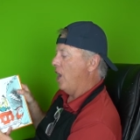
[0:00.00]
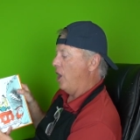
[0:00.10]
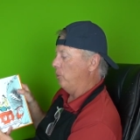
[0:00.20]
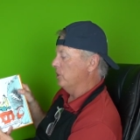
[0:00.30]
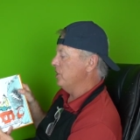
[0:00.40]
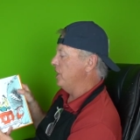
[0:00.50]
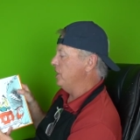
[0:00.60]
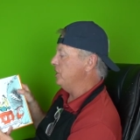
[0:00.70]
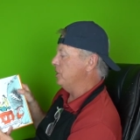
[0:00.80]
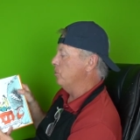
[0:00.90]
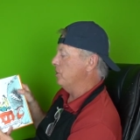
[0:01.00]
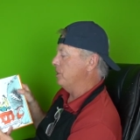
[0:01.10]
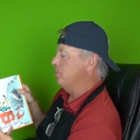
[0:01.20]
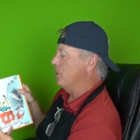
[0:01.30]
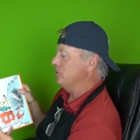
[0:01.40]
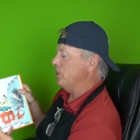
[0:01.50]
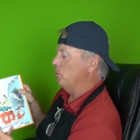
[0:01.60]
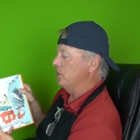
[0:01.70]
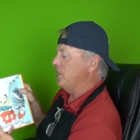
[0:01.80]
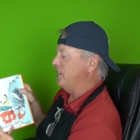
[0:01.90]
I will not eat them with a mouse. I
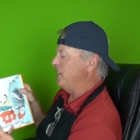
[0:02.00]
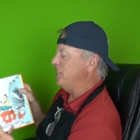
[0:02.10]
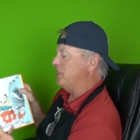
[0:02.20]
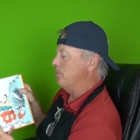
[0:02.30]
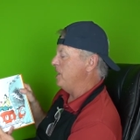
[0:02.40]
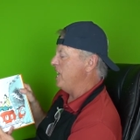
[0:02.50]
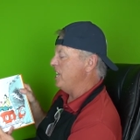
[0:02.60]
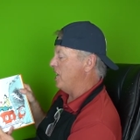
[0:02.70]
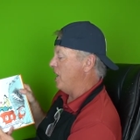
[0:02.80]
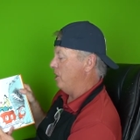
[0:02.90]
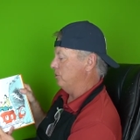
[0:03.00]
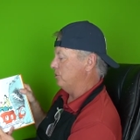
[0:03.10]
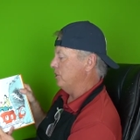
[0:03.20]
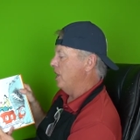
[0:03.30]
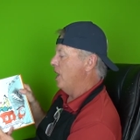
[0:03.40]
will not eat them in a house.